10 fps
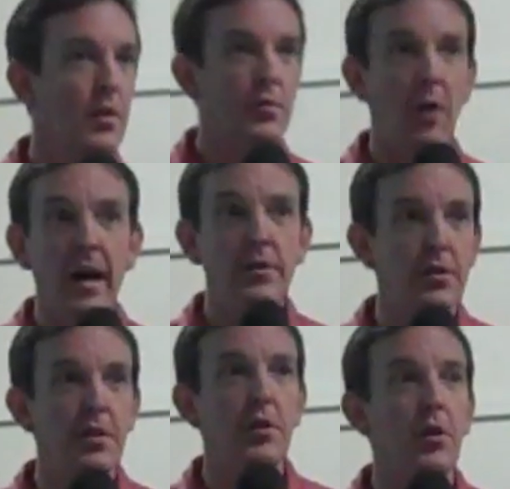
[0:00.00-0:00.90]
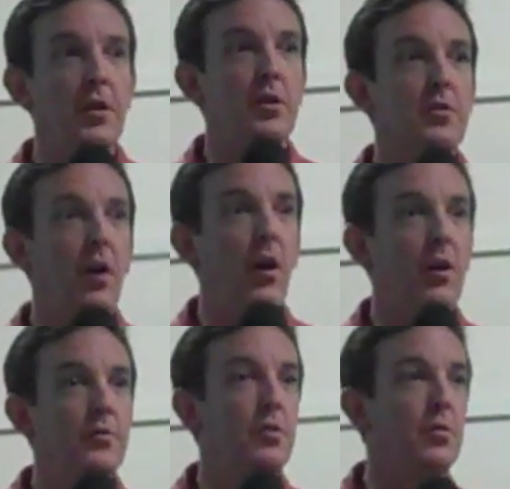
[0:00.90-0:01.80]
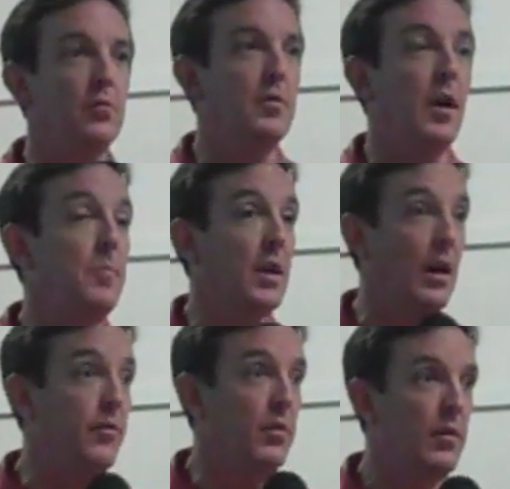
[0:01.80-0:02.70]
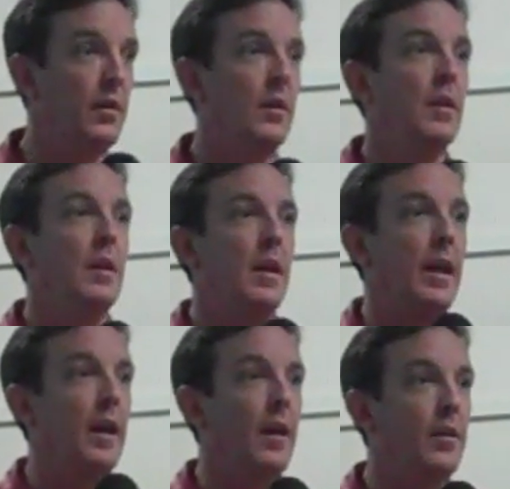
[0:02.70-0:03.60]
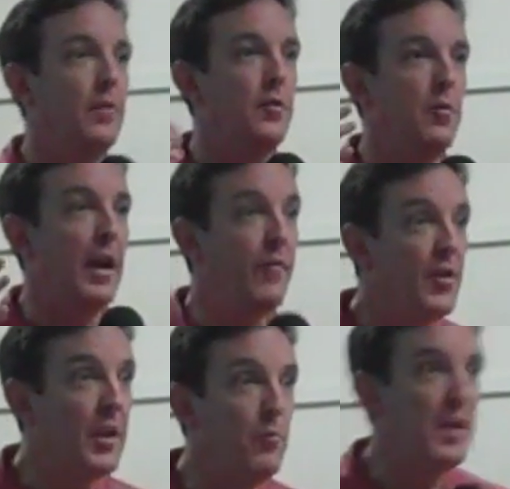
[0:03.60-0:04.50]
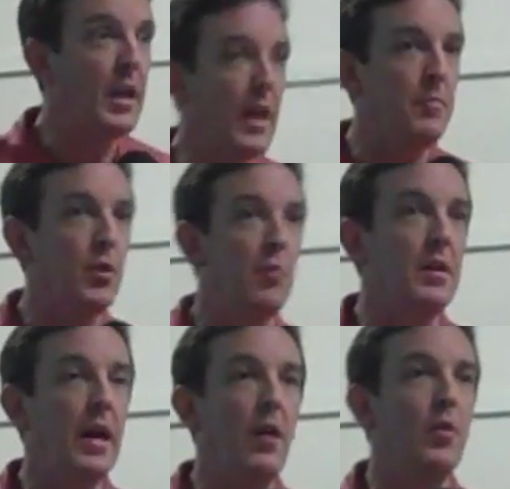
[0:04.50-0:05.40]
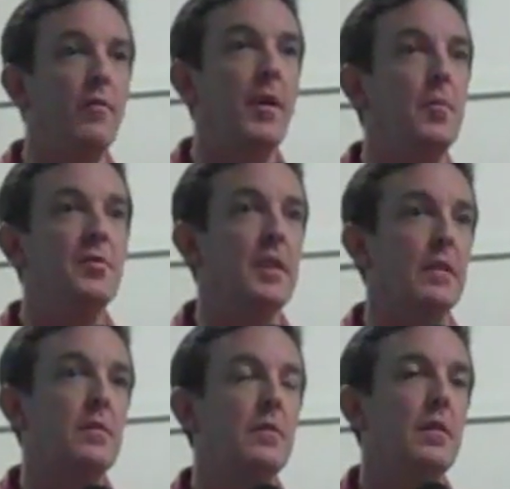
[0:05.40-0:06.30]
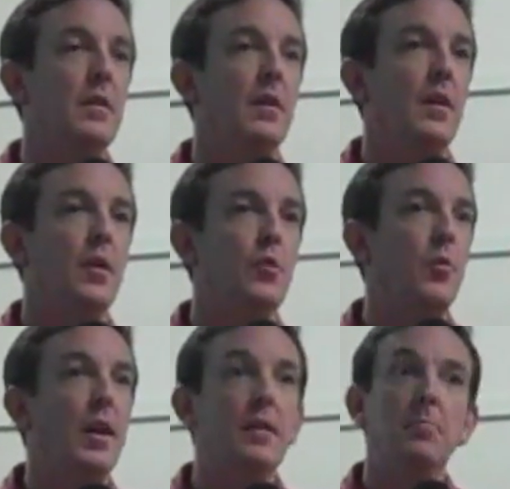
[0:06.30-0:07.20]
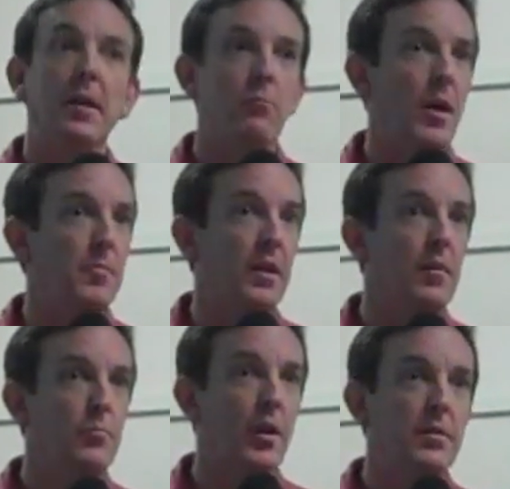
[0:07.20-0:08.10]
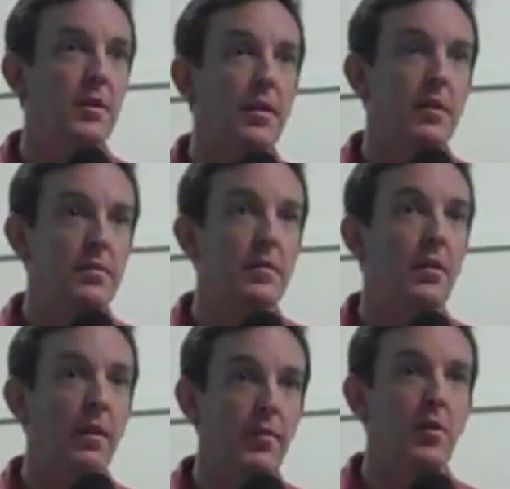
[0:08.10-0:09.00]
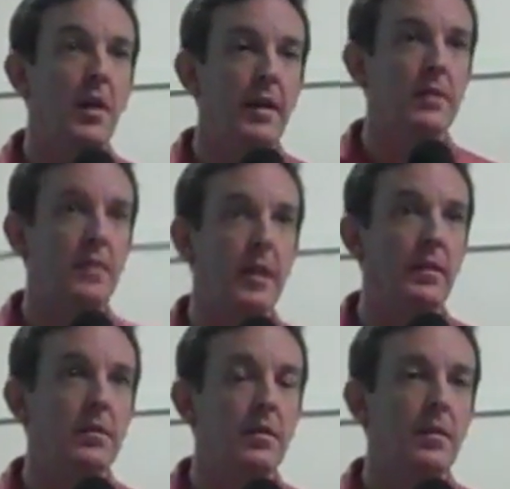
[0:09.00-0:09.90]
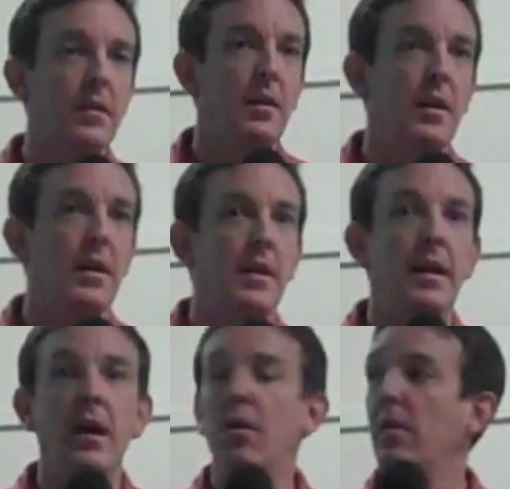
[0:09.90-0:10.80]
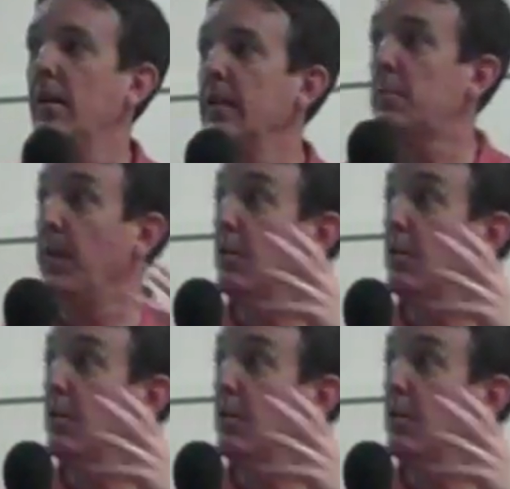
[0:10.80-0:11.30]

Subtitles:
So I just encourage us all to come together and do everything we can between now and November 6th to elect Mitt Romney President of the United States. Now, it's